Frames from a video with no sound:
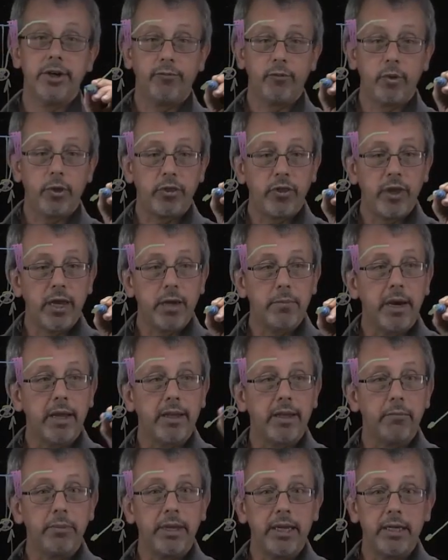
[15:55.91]
if we think
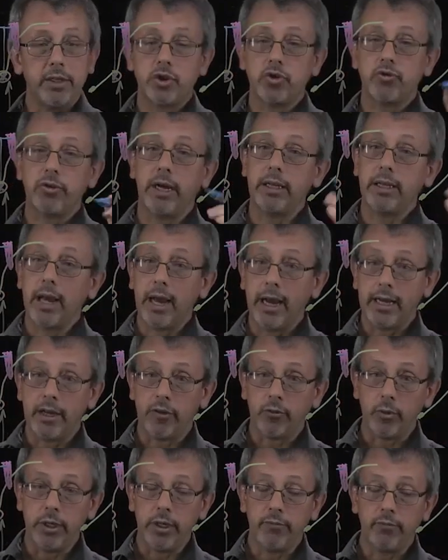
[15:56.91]
about it being a straight line
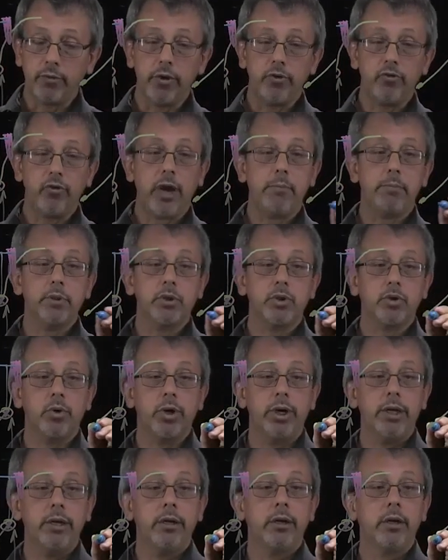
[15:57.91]
as we did for the
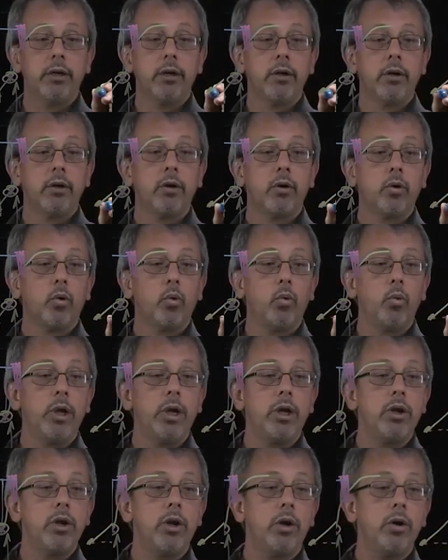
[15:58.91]
trapezoid,
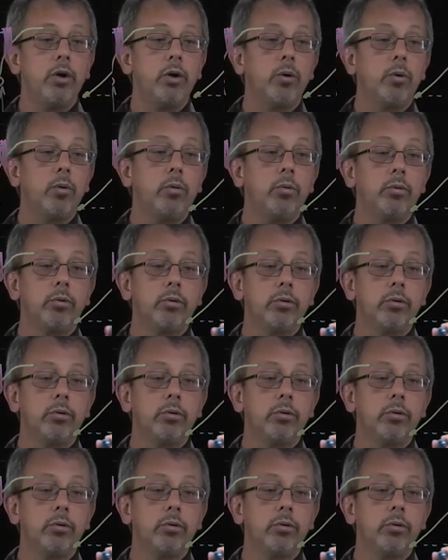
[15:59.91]
we know